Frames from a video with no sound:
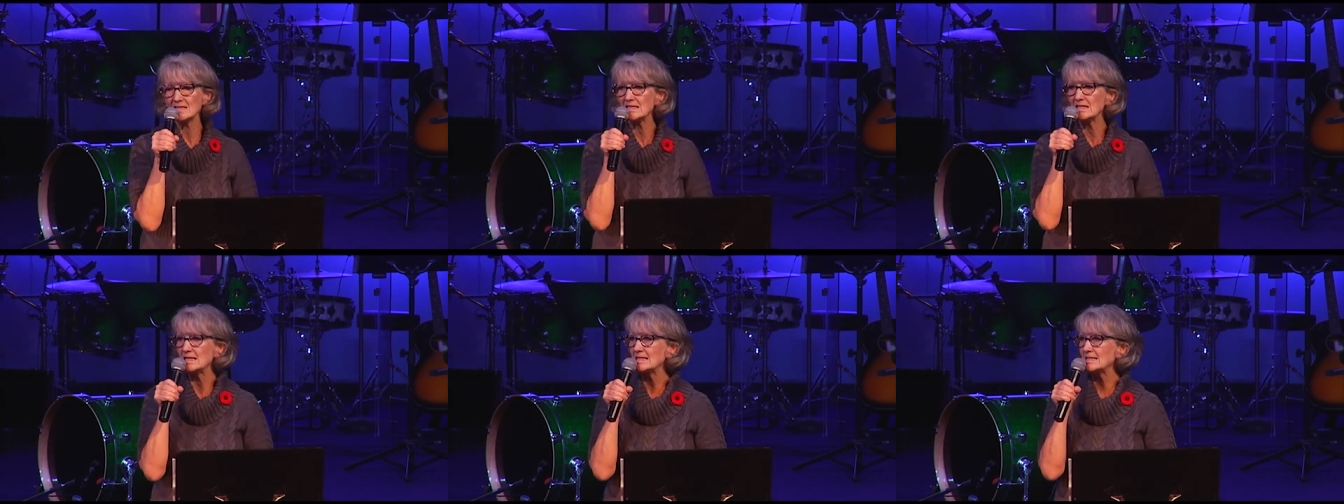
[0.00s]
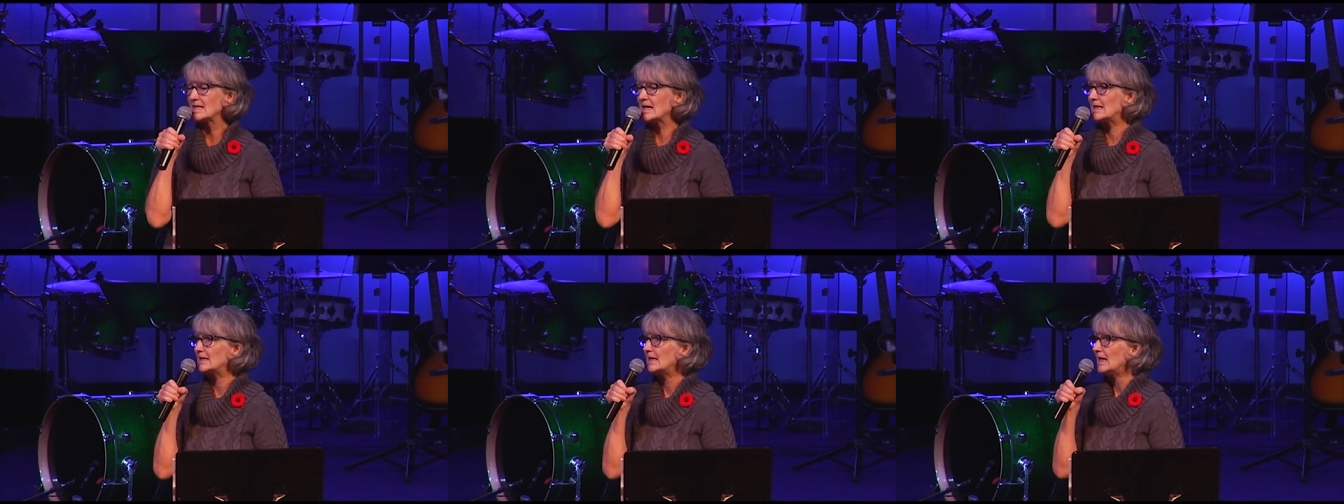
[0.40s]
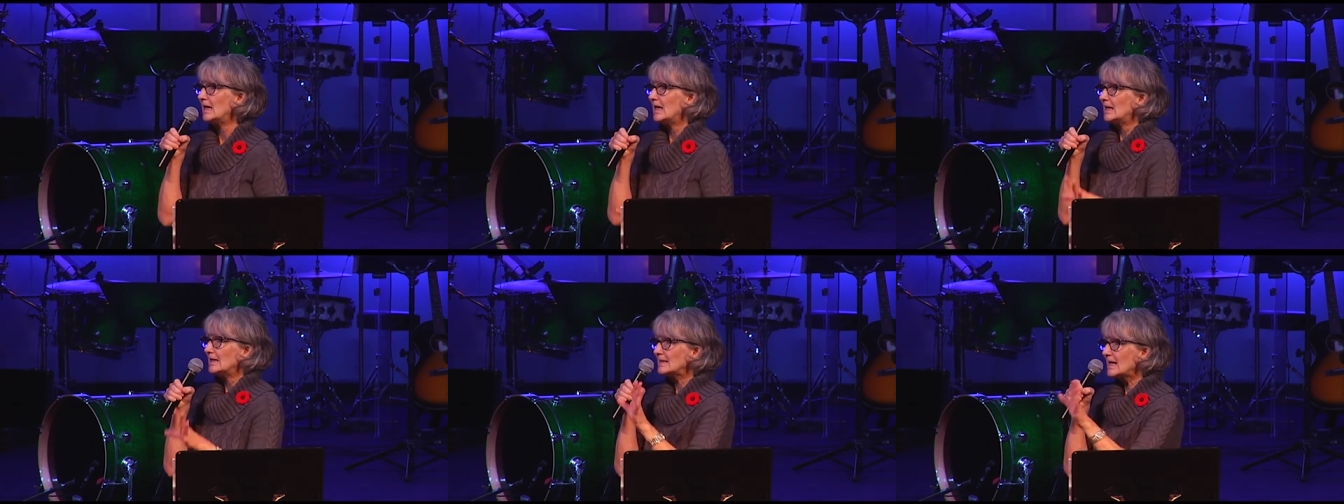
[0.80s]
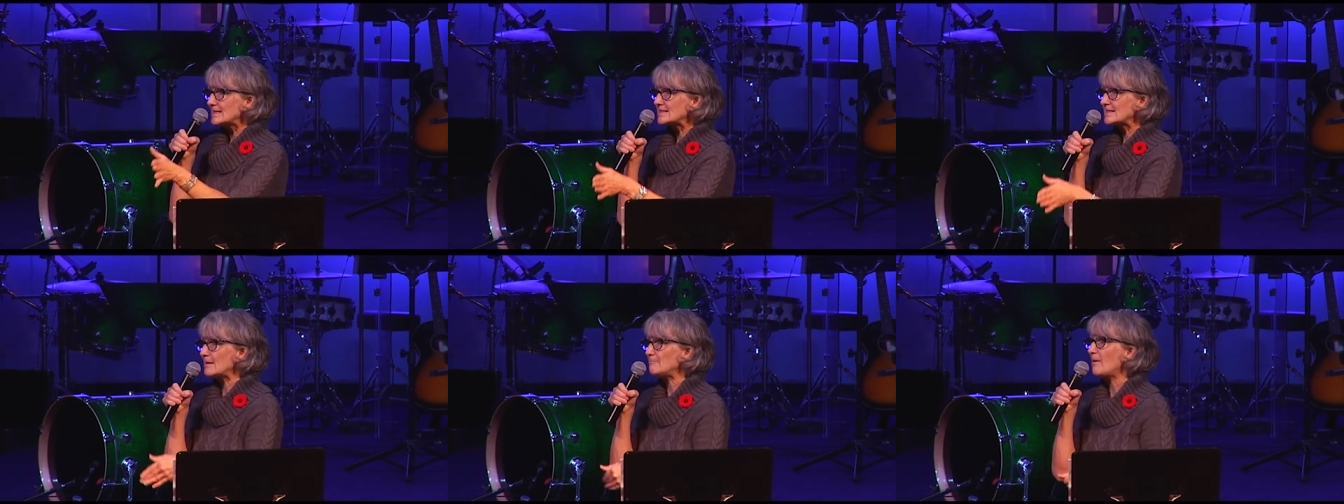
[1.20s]
And he said,
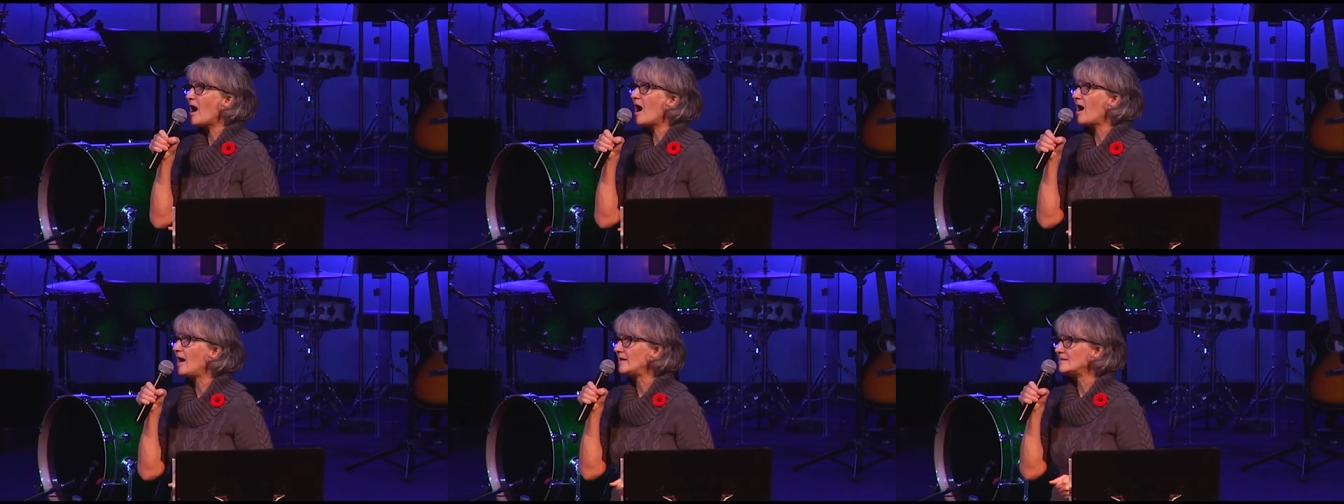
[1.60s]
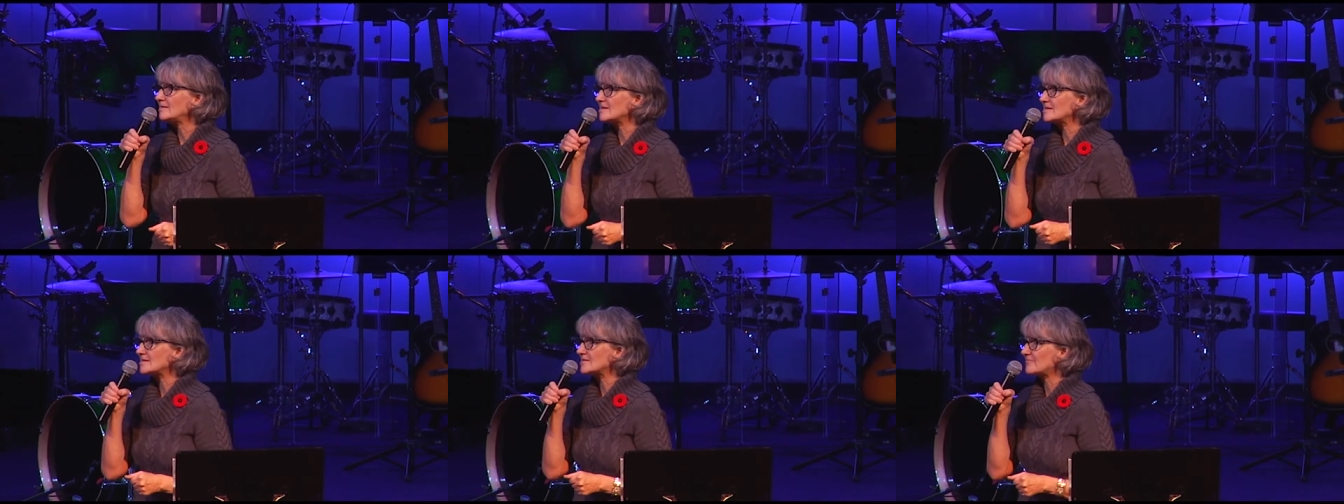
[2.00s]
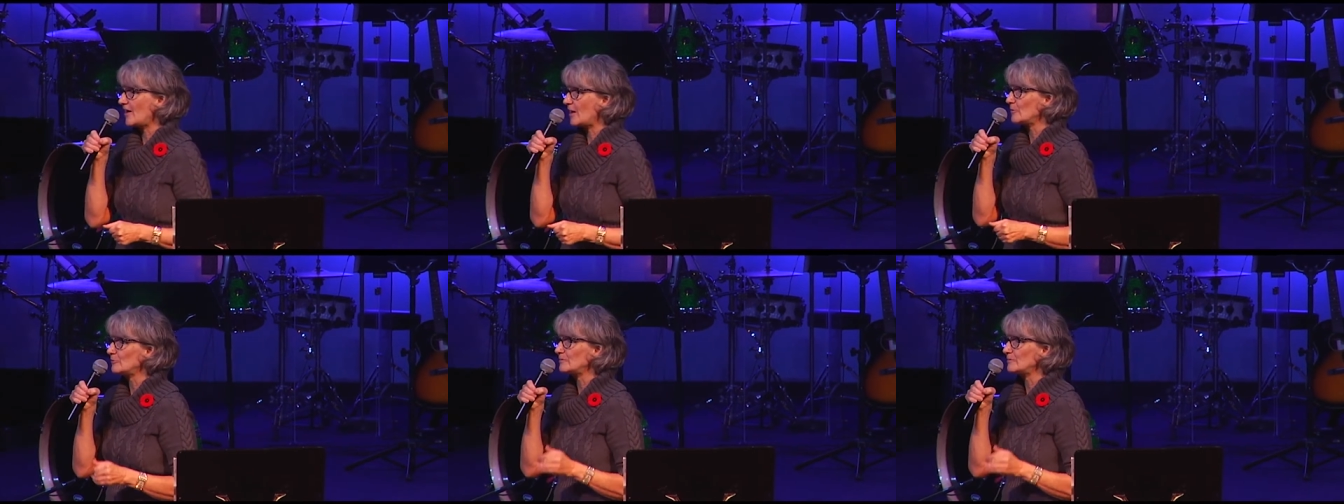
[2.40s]
let's get behind this fellow.